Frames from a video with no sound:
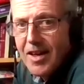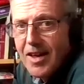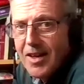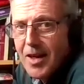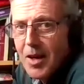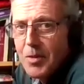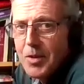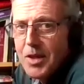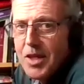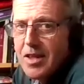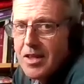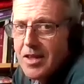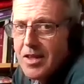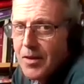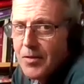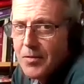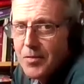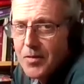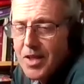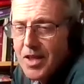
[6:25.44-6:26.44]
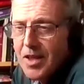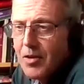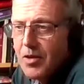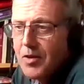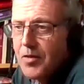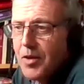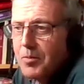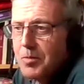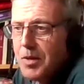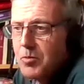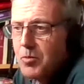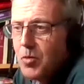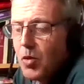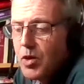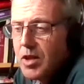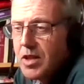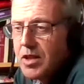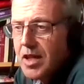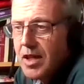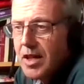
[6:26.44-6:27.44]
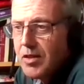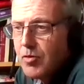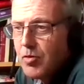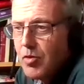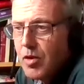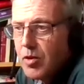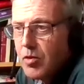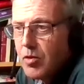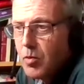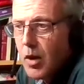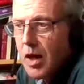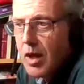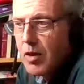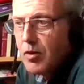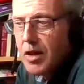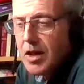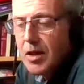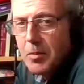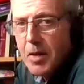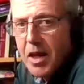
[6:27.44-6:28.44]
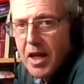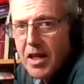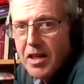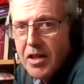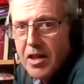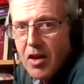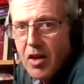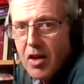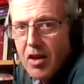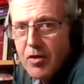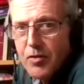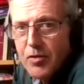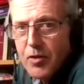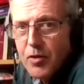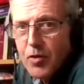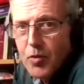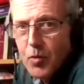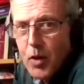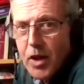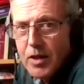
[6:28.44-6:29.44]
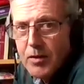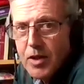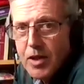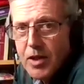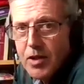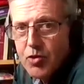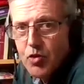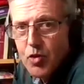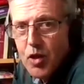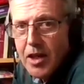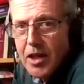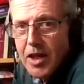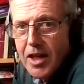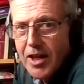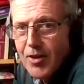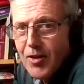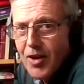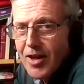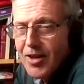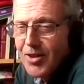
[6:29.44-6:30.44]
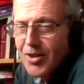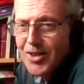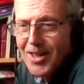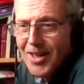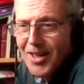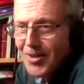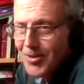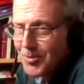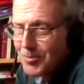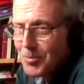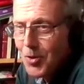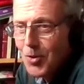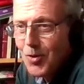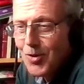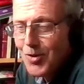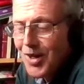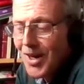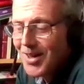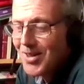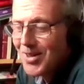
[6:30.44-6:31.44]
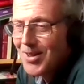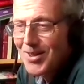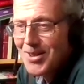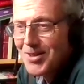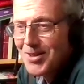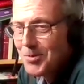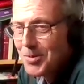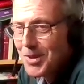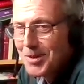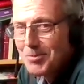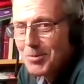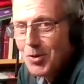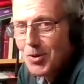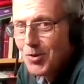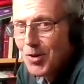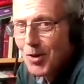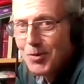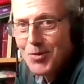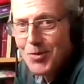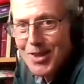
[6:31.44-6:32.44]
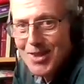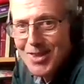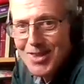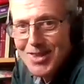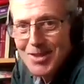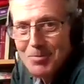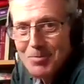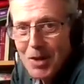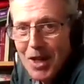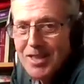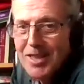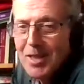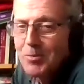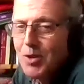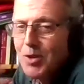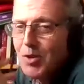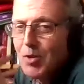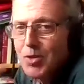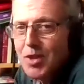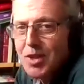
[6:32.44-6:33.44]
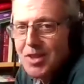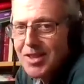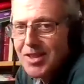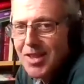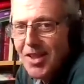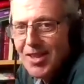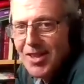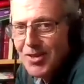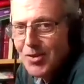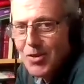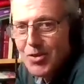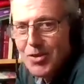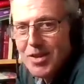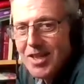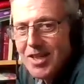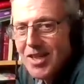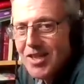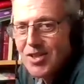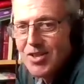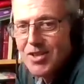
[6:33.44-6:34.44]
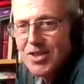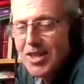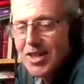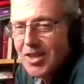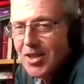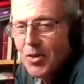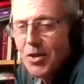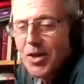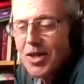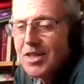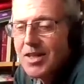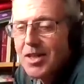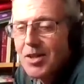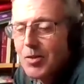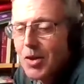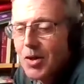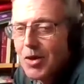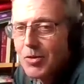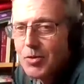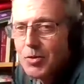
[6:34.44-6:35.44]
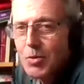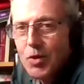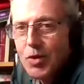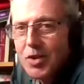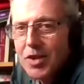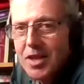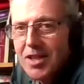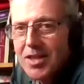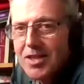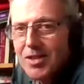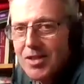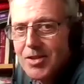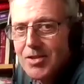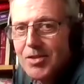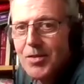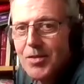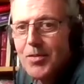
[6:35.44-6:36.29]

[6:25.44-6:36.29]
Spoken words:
I mean, if I'd been walking down the road wearing a balaclava and waving a tricolour, I couldn't have been more obvious. But except, of course, as a 9-year-old kid, I just had no idea what I was walking into.